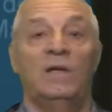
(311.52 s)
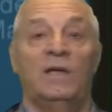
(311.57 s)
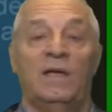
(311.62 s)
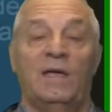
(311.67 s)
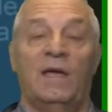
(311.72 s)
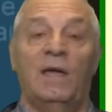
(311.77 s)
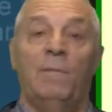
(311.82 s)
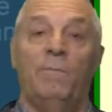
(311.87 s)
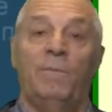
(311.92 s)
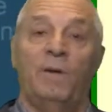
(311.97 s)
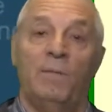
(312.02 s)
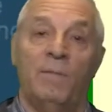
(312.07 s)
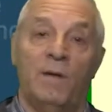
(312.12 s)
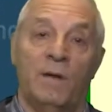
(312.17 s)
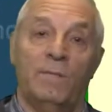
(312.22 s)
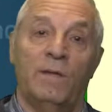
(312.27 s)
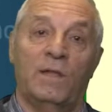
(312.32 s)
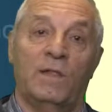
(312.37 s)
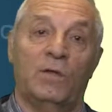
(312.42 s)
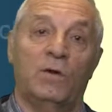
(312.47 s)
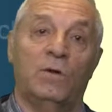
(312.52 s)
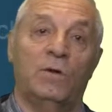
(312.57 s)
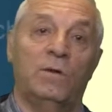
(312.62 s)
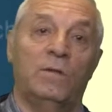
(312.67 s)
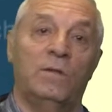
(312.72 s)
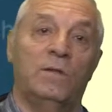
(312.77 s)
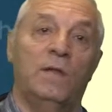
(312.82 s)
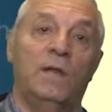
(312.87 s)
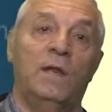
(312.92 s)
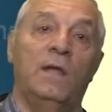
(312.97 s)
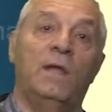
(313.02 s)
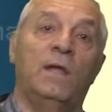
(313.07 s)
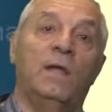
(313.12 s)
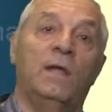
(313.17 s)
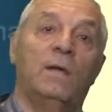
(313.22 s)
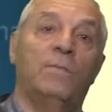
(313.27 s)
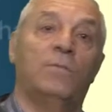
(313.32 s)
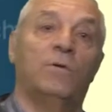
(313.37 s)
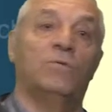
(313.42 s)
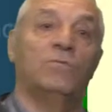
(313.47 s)
We calculate the scalar
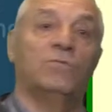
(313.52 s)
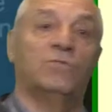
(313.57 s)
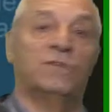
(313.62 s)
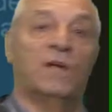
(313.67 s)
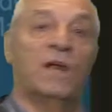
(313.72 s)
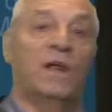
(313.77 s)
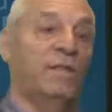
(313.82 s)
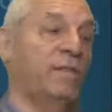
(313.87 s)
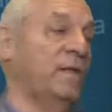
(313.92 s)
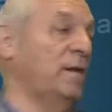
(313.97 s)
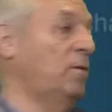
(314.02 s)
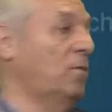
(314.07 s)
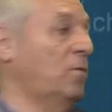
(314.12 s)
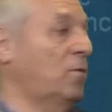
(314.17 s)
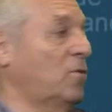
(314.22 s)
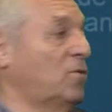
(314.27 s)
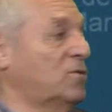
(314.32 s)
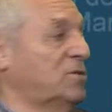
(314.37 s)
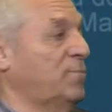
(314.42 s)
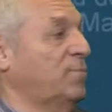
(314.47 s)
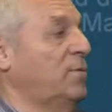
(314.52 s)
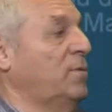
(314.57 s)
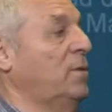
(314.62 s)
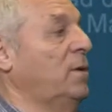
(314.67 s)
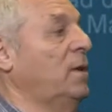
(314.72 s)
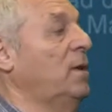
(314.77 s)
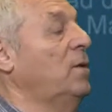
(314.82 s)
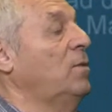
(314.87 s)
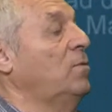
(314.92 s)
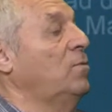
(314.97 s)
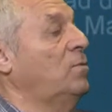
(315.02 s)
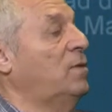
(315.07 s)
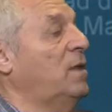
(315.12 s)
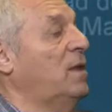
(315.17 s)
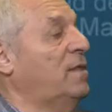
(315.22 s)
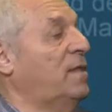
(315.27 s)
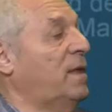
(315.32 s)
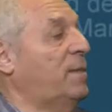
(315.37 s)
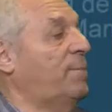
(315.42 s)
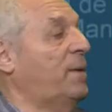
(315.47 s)
products, starting from the
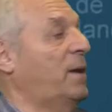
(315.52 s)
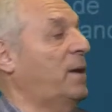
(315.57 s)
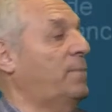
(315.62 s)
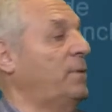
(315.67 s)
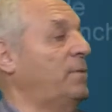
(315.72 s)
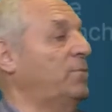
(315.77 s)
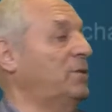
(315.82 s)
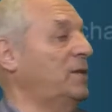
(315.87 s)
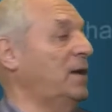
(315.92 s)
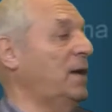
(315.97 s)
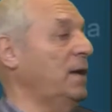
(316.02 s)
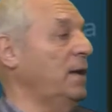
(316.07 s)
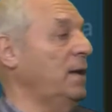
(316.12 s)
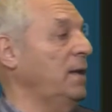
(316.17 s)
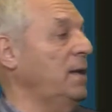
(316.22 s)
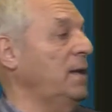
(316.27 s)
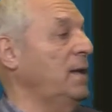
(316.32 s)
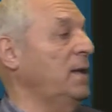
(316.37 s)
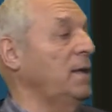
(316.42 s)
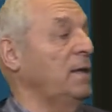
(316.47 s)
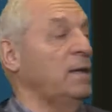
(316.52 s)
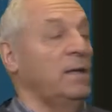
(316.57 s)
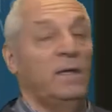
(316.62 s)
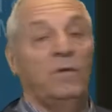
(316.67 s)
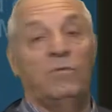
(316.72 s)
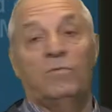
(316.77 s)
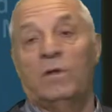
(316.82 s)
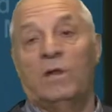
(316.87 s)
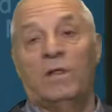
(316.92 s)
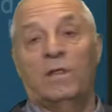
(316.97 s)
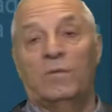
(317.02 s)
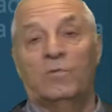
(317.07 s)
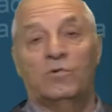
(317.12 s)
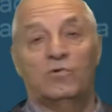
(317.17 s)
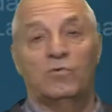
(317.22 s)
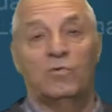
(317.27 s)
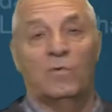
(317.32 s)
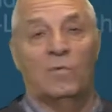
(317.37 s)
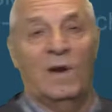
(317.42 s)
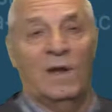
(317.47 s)
unit matrix, as you have
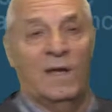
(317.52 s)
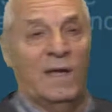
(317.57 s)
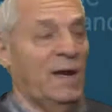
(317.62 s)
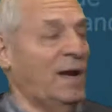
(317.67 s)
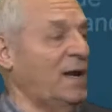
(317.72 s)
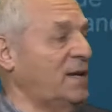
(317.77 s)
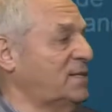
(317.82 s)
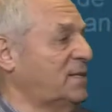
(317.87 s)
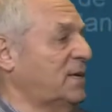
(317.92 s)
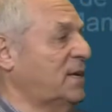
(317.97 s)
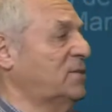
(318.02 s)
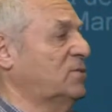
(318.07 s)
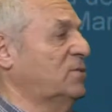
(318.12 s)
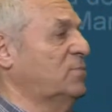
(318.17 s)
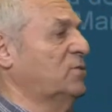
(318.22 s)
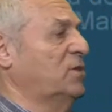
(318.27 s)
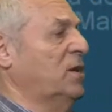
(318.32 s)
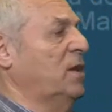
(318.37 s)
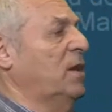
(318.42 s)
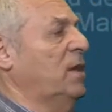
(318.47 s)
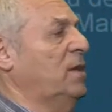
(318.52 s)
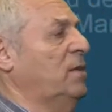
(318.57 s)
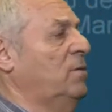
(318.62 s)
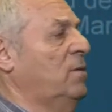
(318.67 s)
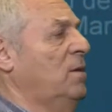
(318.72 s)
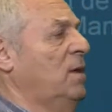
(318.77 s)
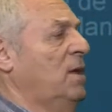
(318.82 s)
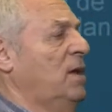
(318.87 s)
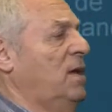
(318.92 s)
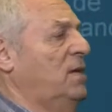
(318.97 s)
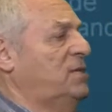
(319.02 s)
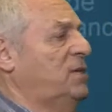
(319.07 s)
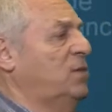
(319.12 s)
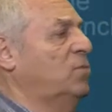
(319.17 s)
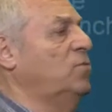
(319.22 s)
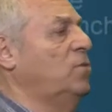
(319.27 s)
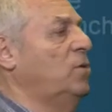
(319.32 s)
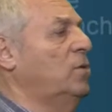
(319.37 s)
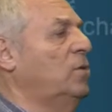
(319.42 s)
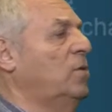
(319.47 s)
there, and we see that the first
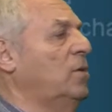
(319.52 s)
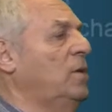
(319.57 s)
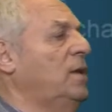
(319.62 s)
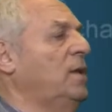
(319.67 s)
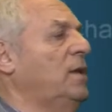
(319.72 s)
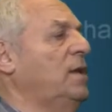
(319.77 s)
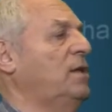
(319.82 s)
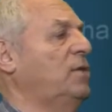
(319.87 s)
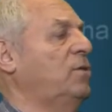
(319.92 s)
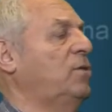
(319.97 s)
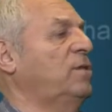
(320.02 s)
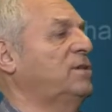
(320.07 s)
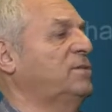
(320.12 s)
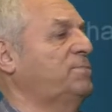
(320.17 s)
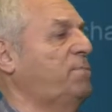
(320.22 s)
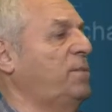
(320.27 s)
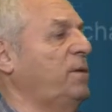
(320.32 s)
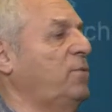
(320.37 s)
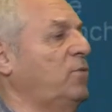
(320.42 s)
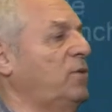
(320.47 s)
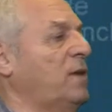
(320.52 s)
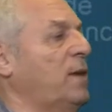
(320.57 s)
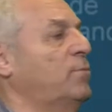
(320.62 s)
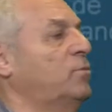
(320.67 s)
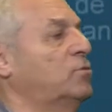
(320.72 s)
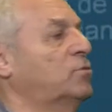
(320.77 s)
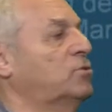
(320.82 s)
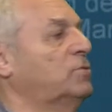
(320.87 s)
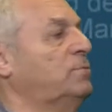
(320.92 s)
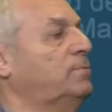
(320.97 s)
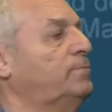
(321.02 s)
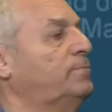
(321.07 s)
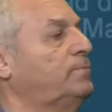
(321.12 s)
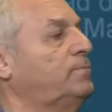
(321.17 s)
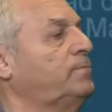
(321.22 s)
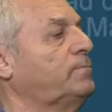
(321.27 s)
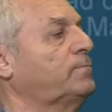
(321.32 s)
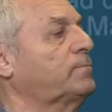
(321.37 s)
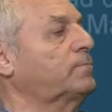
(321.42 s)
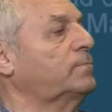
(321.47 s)
vector has scalar product
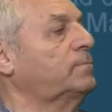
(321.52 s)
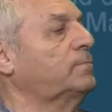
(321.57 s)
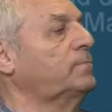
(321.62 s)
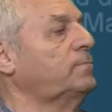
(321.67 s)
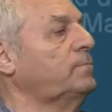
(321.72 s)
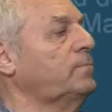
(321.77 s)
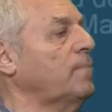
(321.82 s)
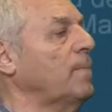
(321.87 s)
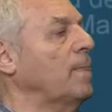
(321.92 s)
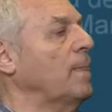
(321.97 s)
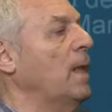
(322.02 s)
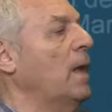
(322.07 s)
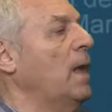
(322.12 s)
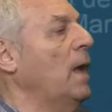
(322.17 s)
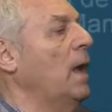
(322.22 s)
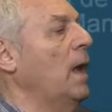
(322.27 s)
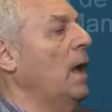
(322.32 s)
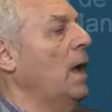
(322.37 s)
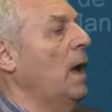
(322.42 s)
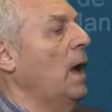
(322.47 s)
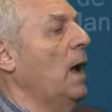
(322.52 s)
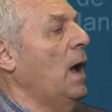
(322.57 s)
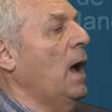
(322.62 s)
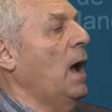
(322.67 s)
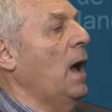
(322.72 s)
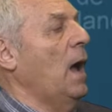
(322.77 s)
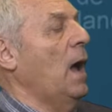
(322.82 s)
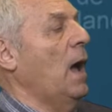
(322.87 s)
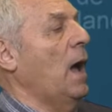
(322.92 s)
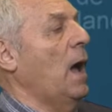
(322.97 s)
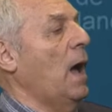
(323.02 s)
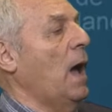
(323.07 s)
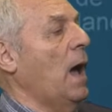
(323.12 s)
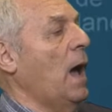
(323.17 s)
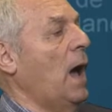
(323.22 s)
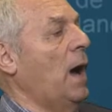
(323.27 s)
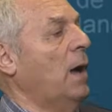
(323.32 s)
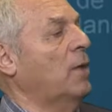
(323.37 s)
0, then you cannot use to pivot,